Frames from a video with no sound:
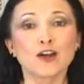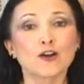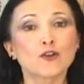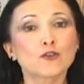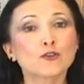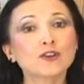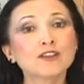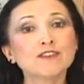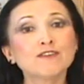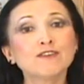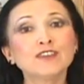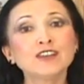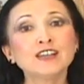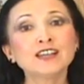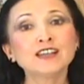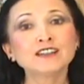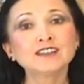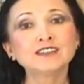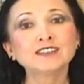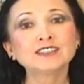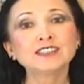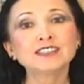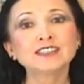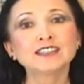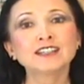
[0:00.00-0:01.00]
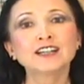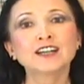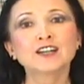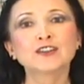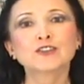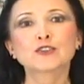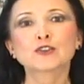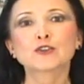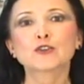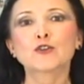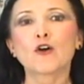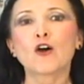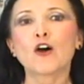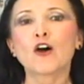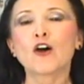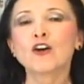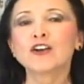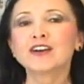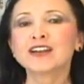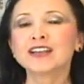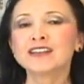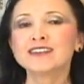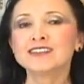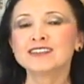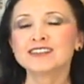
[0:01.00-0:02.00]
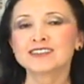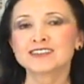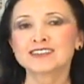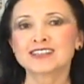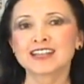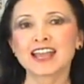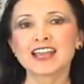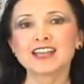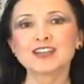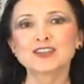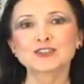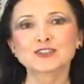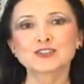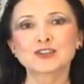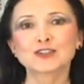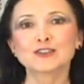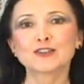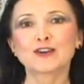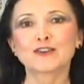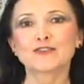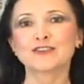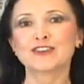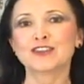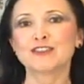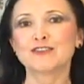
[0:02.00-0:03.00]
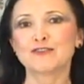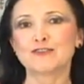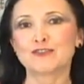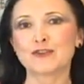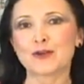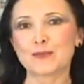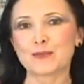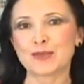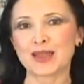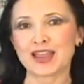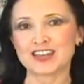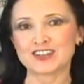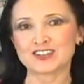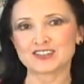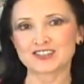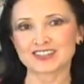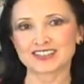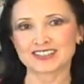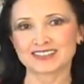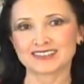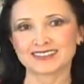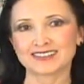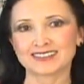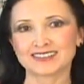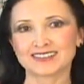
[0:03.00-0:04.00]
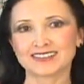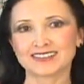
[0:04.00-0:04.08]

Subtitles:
revealed through organization of information.